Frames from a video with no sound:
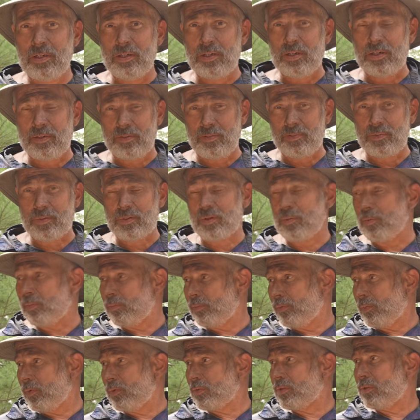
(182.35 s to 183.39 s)
I
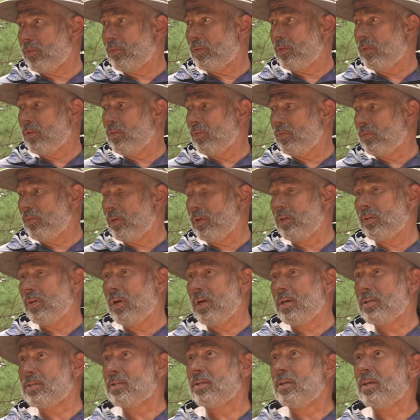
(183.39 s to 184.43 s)
assume most of you
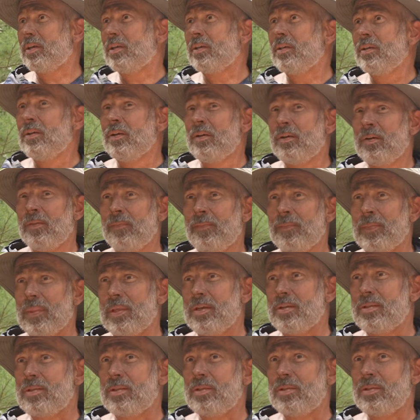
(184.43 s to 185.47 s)
realize that
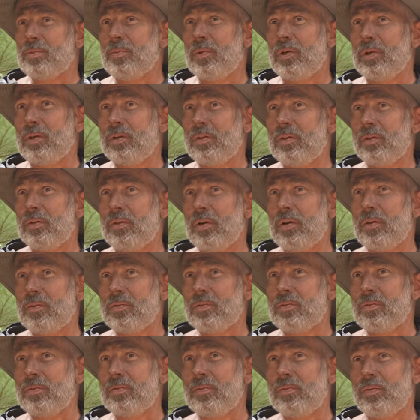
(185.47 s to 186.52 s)
this is my
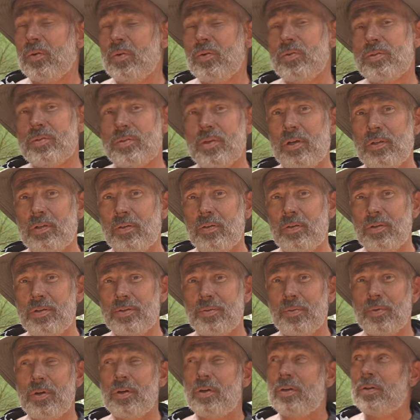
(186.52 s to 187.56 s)
underground root cellar
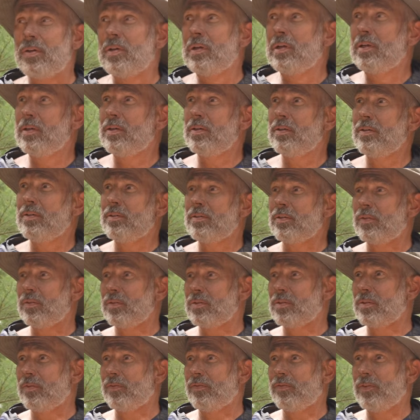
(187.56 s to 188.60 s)
as well. So
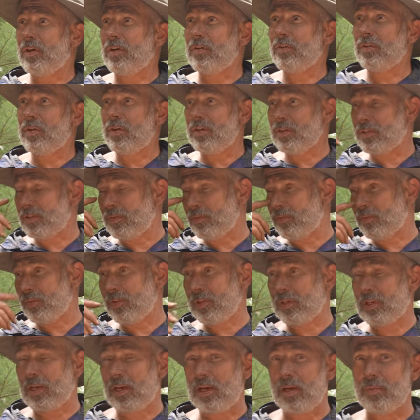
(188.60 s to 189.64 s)
it's the foundation for
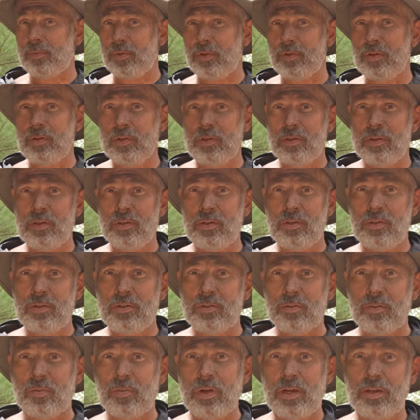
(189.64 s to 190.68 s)
the cabin.
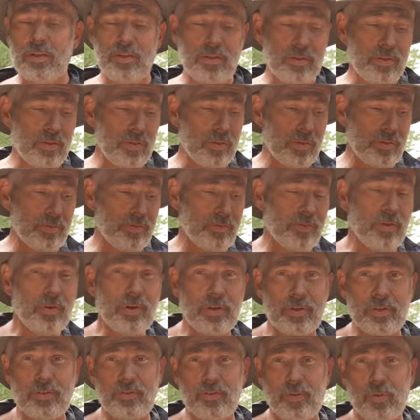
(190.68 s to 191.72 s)
So rather than doing
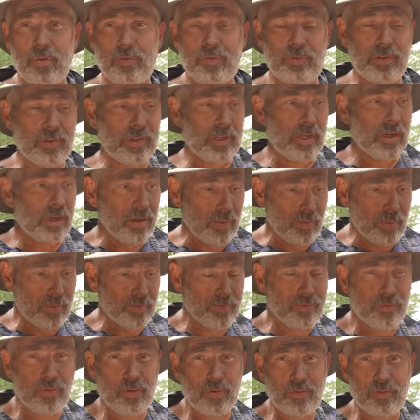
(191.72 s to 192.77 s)
footings four feet down, I
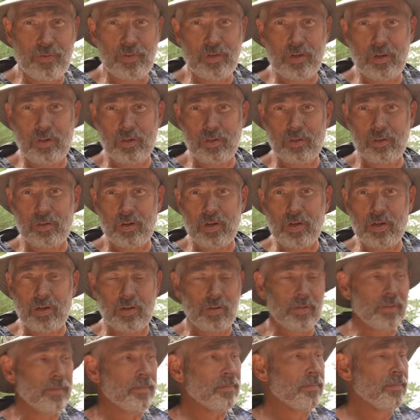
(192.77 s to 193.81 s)
went four feet
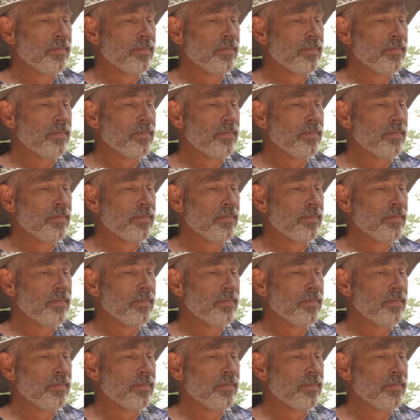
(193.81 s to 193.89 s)
underground